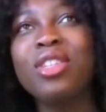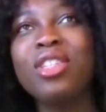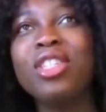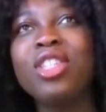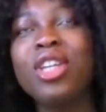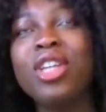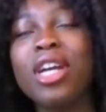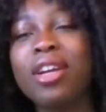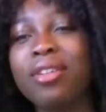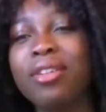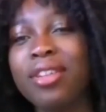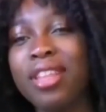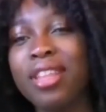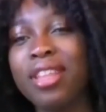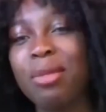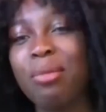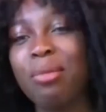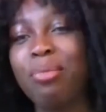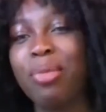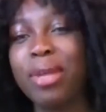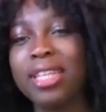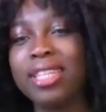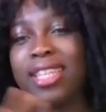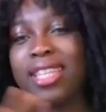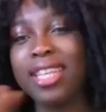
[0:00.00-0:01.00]
generally the
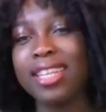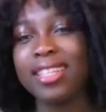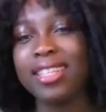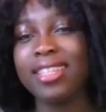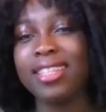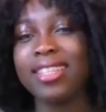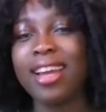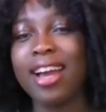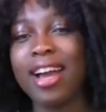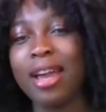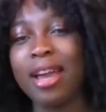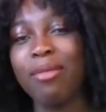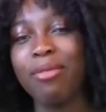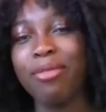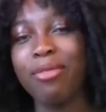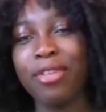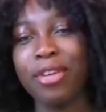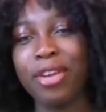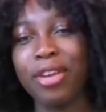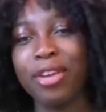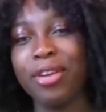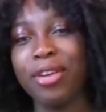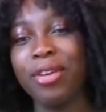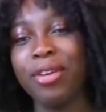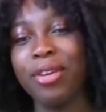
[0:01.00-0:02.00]
busiest time for
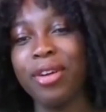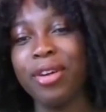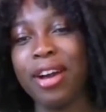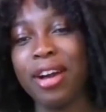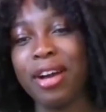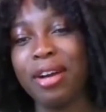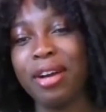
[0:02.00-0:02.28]
you